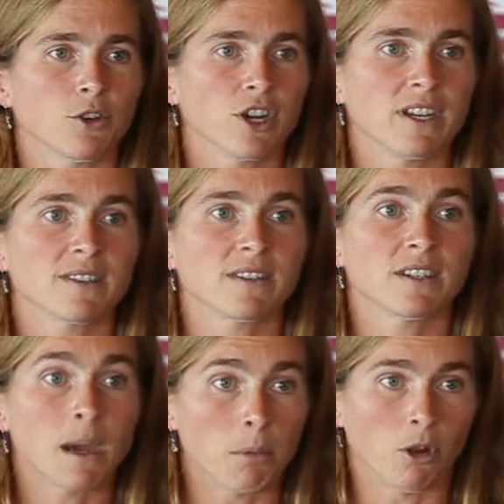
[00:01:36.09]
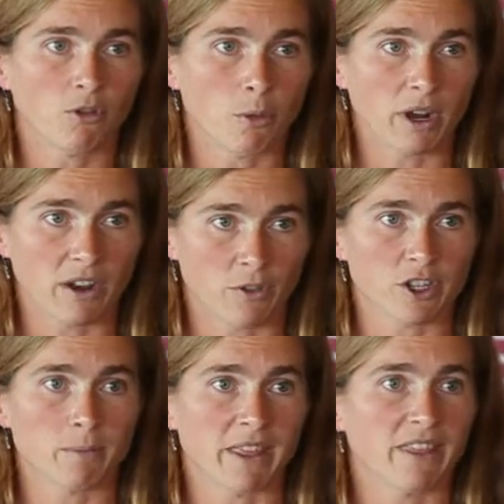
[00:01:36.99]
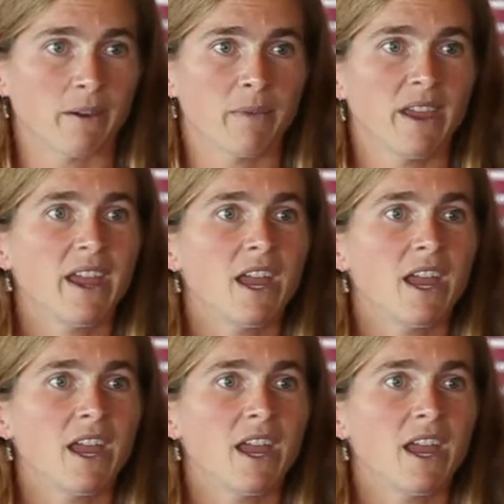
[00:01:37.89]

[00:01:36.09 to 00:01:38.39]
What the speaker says: increased double from when I first met them.